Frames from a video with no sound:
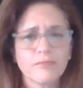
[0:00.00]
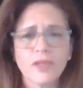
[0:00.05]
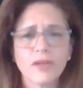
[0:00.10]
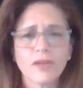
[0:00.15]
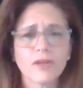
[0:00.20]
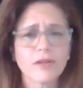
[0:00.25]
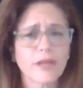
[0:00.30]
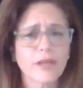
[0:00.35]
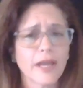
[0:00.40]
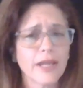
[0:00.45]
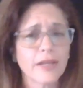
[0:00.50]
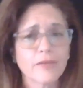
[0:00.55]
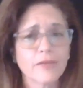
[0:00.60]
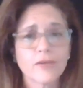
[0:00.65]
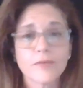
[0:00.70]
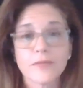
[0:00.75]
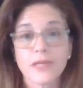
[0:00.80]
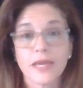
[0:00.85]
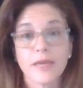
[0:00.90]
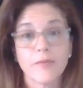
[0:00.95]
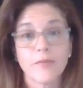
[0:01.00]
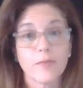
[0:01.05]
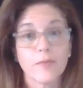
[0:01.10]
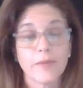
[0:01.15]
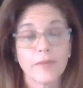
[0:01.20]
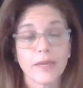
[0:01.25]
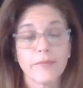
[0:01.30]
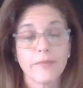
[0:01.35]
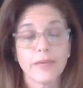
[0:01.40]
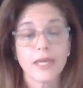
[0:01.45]
your dining room table
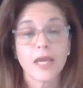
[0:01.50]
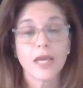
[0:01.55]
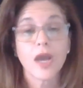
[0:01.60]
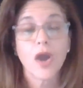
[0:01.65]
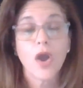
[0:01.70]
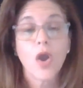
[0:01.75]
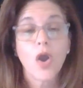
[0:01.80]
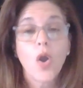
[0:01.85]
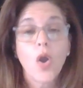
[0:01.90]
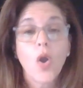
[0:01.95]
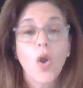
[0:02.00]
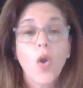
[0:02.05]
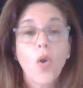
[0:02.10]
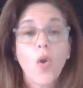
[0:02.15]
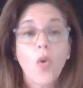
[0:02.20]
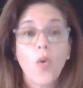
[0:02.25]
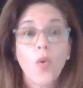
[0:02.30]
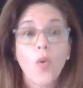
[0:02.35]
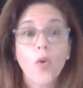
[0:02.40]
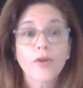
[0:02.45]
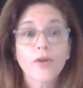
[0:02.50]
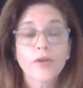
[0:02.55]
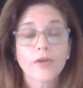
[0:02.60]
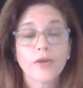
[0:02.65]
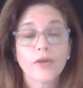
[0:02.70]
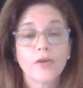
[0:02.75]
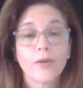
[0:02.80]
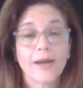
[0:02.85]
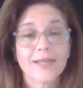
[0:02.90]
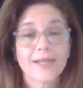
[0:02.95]
maybe. Or you
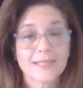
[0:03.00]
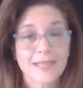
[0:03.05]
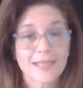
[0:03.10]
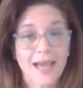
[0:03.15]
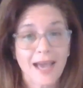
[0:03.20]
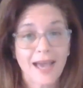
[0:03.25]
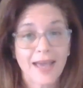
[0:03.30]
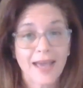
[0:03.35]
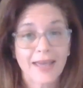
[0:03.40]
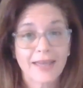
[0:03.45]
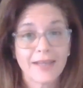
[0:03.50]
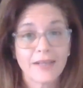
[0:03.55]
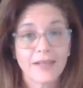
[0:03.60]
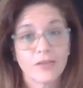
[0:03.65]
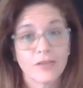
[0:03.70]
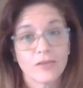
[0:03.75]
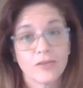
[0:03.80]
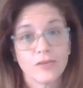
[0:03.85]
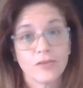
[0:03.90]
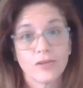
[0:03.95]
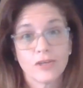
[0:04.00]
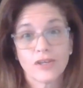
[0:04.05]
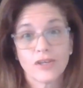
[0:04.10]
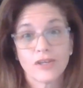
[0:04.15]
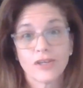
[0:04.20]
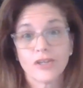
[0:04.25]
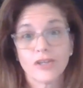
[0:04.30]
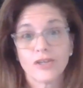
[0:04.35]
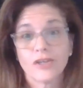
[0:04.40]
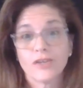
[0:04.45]
could go outside and you
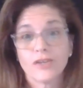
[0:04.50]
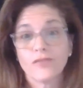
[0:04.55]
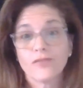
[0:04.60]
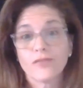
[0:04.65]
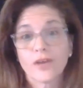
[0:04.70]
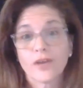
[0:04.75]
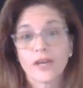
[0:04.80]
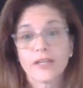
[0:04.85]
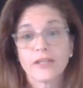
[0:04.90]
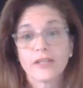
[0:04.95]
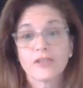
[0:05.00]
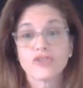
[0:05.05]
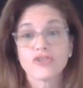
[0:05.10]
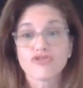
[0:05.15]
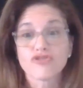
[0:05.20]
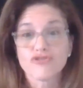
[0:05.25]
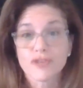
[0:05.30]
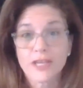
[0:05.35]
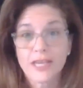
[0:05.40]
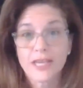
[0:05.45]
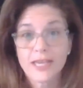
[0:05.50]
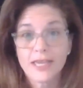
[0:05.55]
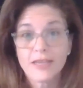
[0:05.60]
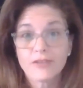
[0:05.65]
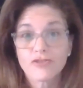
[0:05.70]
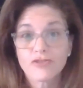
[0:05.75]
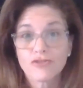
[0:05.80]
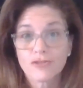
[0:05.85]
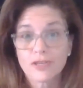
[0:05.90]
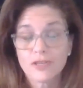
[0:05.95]
could find a tree.
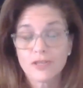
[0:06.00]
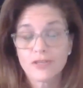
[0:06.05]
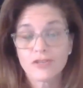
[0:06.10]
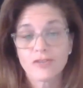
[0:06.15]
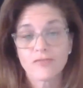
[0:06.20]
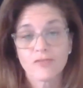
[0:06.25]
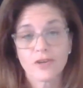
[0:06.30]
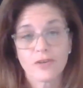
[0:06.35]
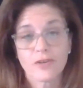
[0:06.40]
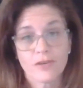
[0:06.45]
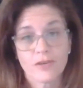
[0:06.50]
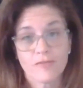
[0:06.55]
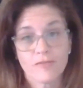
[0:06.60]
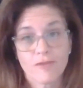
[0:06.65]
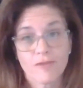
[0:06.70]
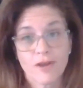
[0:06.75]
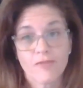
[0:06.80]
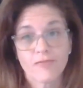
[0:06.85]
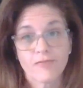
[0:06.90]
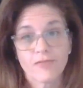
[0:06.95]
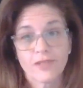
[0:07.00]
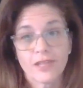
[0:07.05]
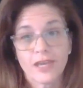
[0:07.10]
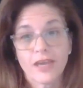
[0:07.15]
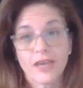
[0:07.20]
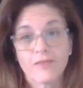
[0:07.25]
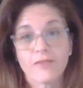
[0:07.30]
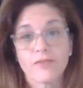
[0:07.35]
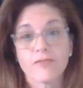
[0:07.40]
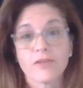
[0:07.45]
Trees are very rough and they
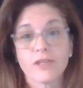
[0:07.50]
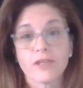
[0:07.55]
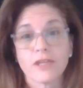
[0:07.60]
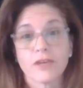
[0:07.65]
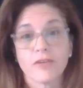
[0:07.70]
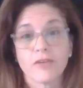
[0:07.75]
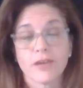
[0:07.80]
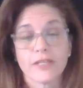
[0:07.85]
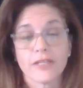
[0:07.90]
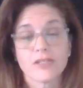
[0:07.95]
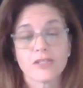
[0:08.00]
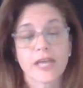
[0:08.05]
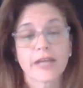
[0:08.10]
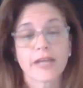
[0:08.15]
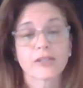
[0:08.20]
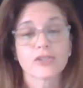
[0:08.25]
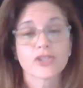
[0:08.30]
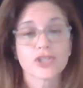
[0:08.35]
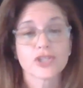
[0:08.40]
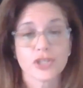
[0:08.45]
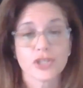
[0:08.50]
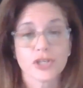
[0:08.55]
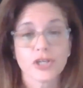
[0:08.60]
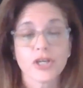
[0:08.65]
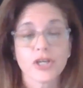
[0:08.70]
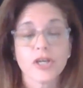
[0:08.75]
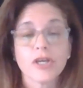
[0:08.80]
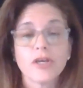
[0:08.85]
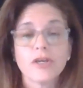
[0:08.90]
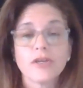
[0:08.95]
have a really great texture.
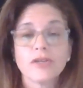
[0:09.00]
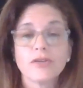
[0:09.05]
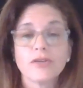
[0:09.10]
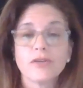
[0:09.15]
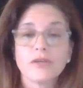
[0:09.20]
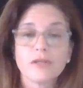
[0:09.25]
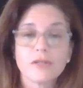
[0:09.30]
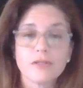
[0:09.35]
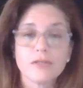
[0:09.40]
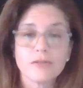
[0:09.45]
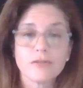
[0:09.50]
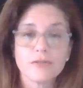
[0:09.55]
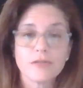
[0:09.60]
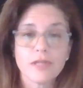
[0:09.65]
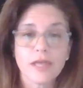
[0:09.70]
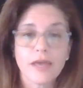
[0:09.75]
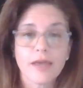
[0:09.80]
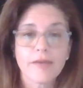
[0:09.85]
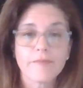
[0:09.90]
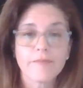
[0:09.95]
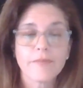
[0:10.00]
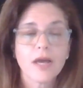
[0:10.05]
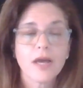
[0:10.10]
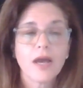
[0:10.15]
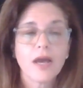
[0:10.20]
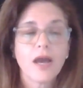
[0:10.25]
You could use them.